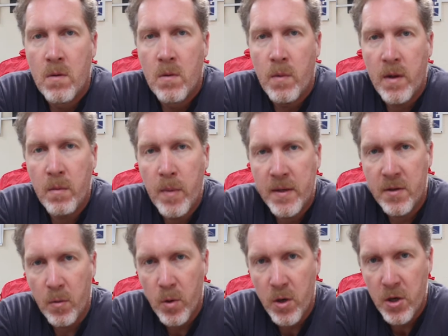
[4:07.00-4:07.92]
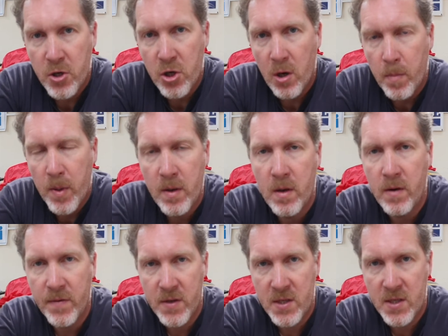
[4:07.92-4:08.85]
Welcome back to the workshop.
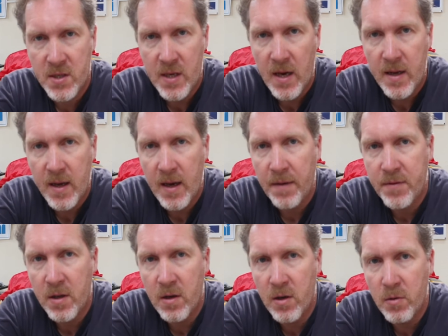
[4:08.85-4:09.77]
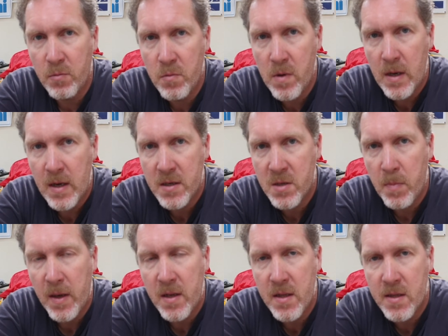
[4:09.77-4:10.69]
Another Saturday afternoon
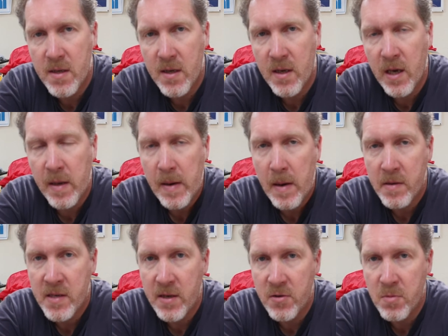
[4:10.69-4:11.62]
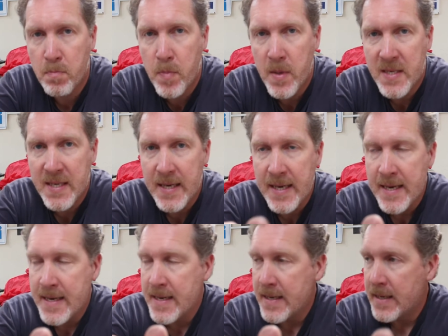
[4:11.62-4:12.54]
spent getting ourselves
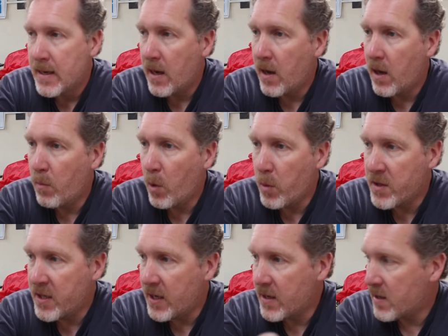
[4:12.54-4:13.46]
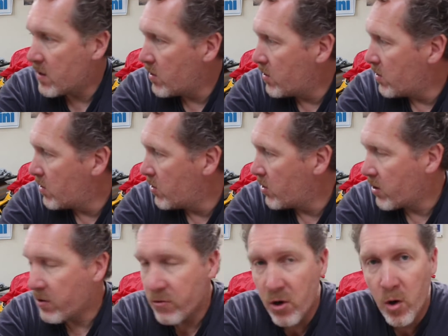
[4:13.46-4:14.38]
busy. What we did
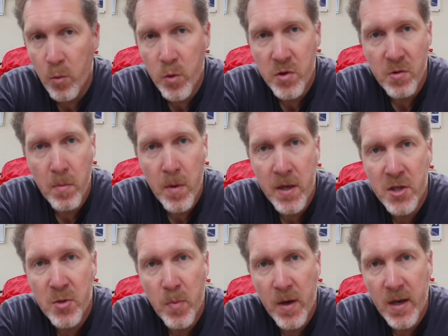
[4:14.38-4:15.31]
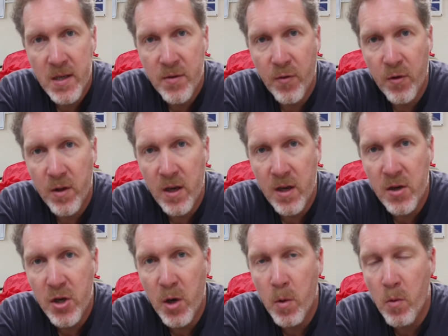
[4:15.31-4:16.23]
earlier on was we made space for the
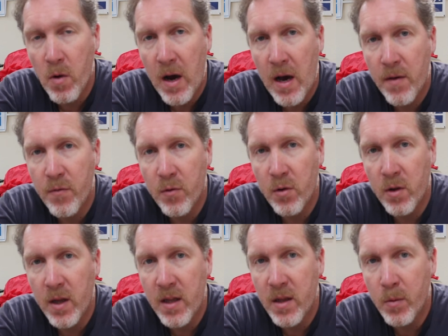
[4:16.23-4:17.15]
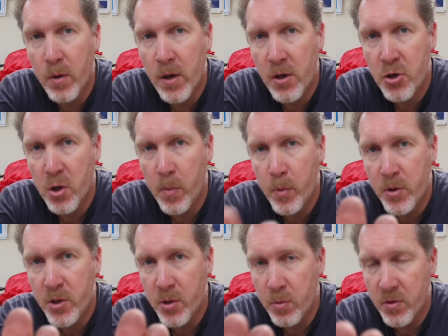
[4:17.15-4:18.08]
new arrival in the workshop,
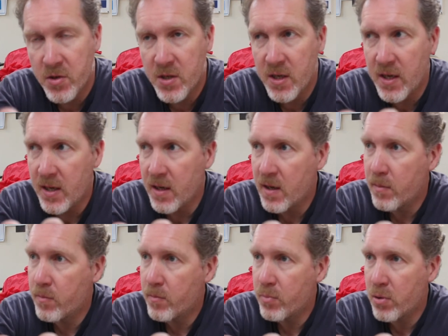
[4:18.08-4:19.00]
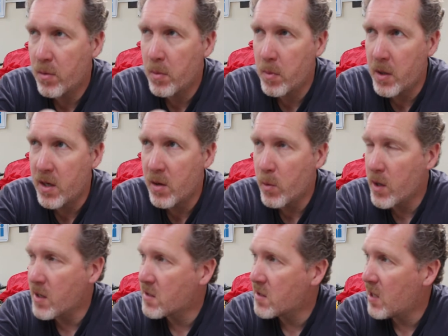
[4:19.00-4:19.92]
which you will see probably in a
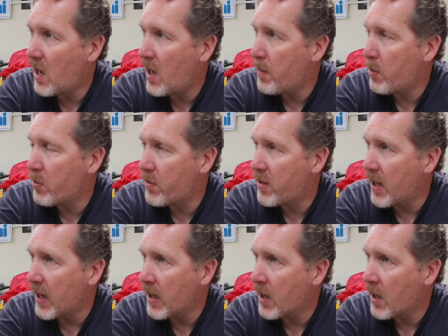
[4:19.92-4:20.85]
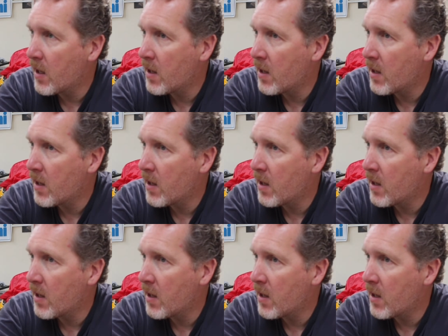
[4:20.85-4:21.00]
week's time, I would think.